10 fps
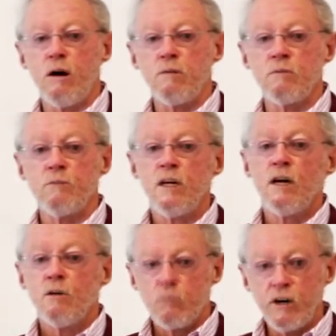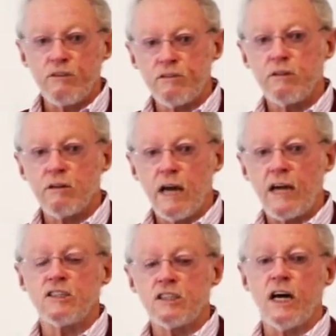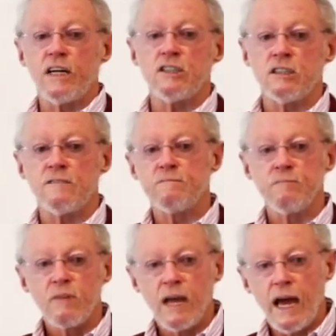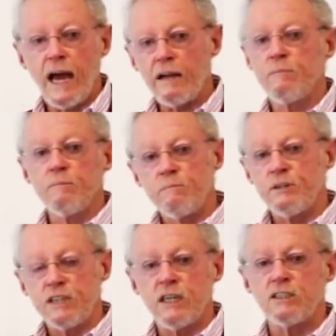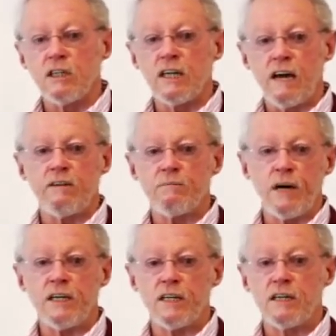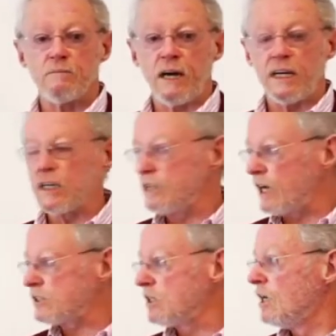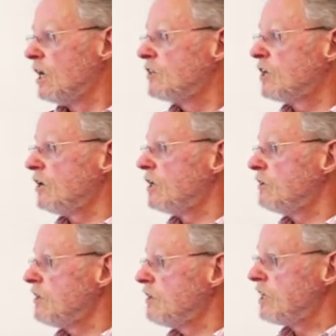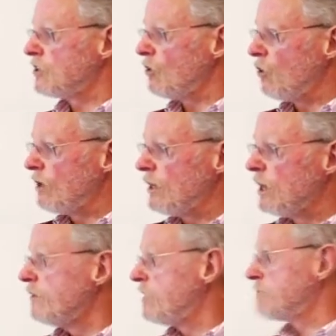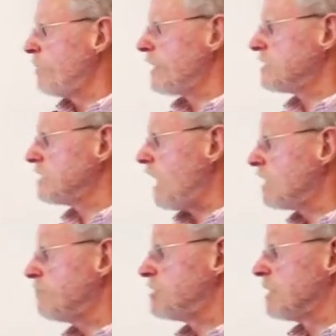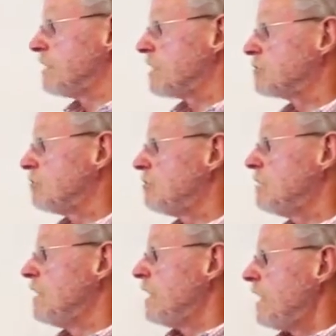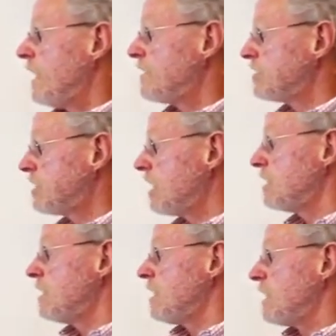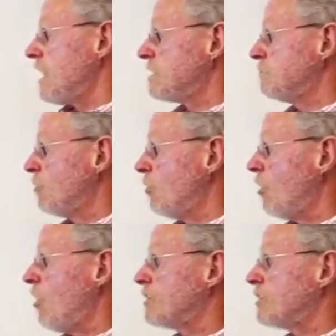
problem with agitation and potentially having panic attacks. So this product is 100% natural. As I said, it has more